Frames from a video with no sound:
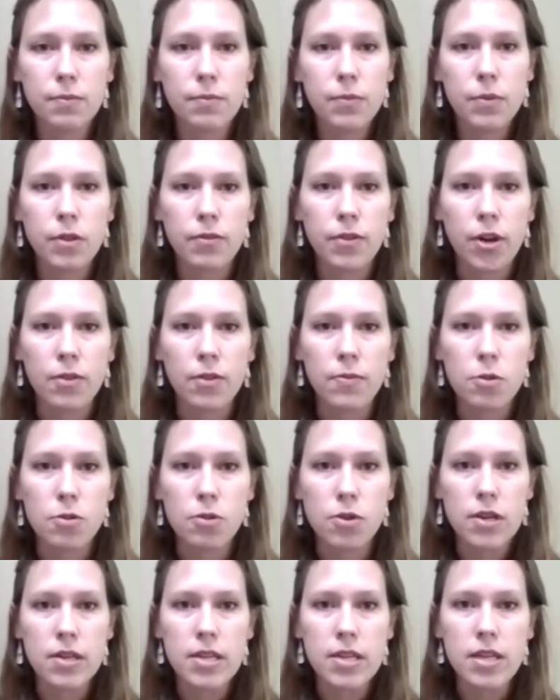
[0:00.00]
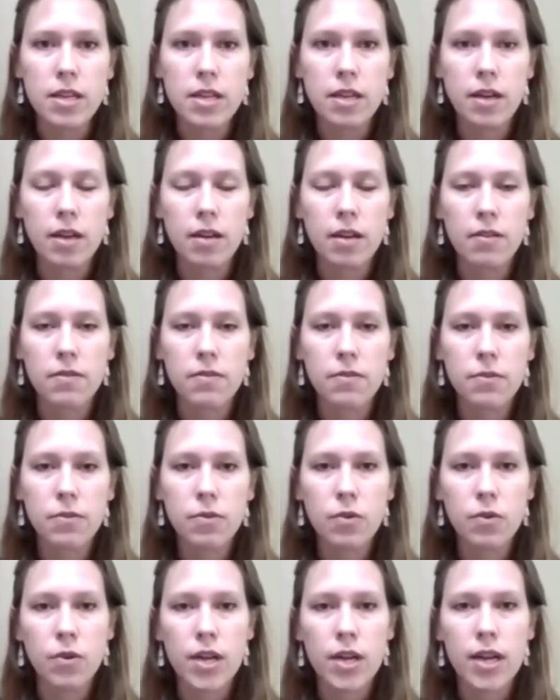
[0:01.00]
the vast majority of
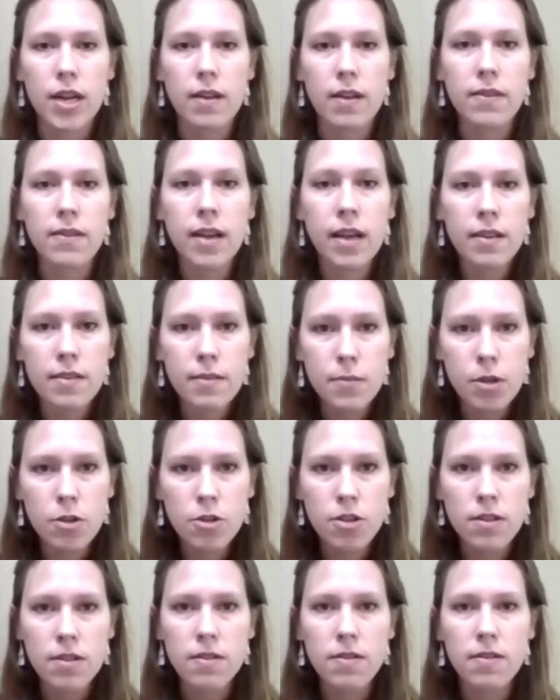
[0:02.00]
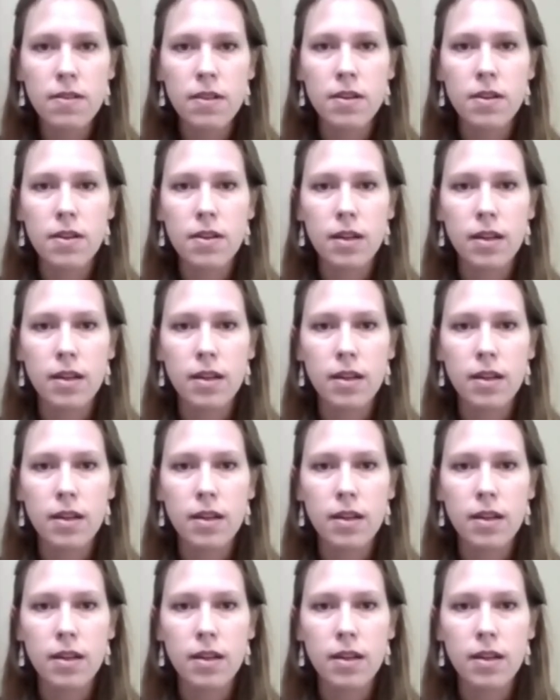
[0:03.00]
greenhouse gas emissions and